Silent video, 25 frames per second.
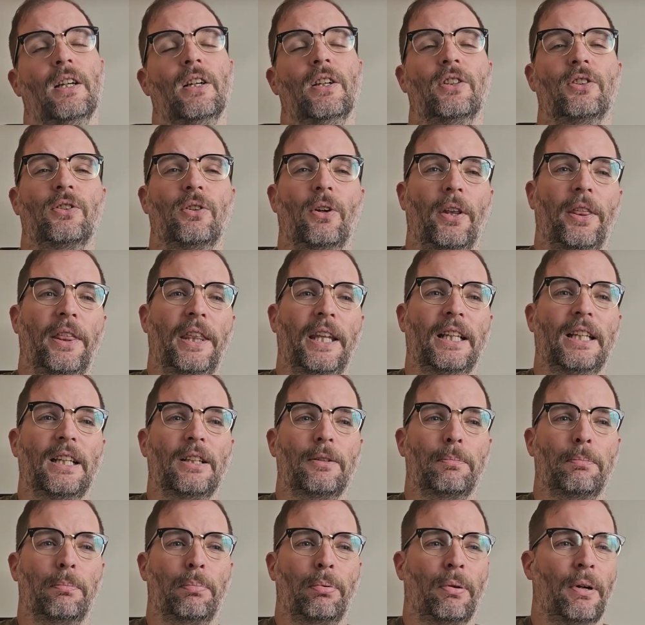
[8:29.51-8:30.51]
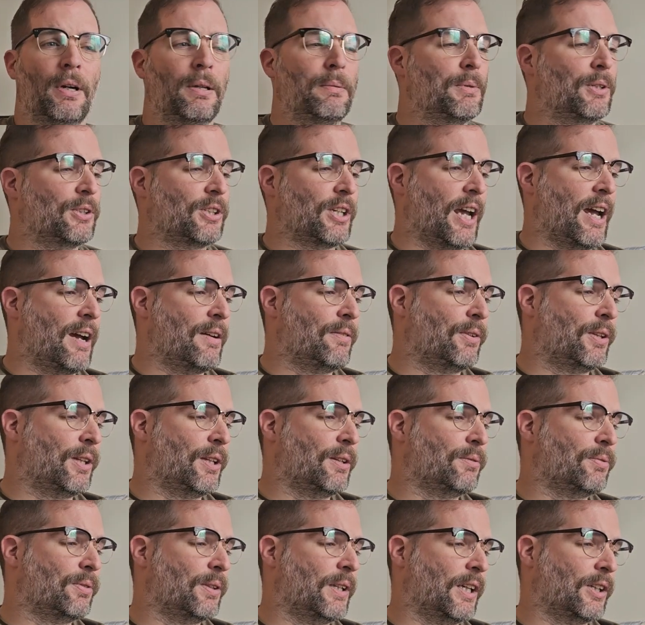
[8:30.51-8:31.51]
So I think that's pretty much
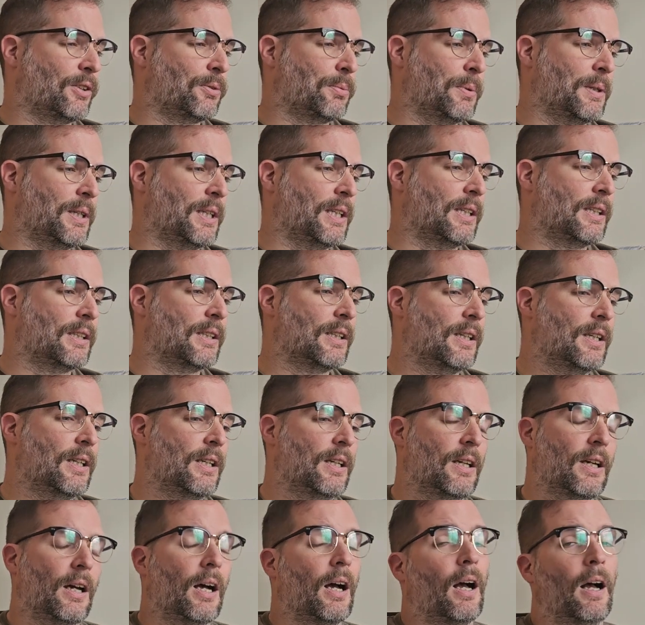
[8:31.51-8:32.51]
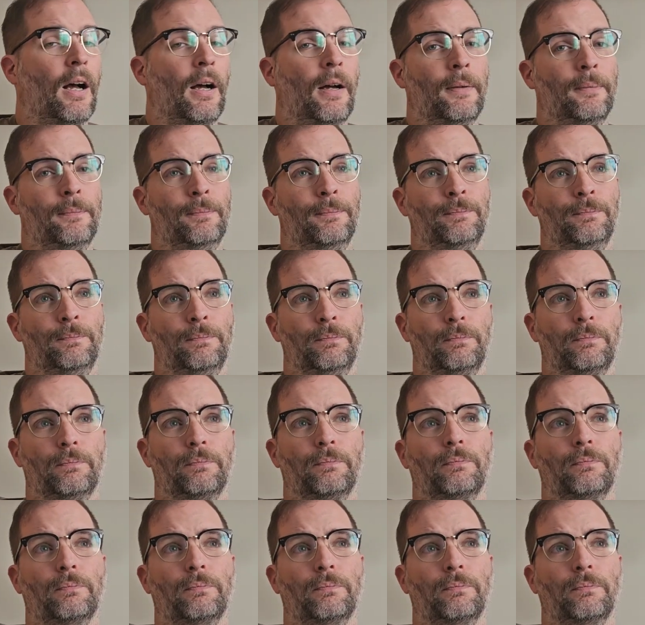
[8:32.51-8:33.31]
everything for next week. Um,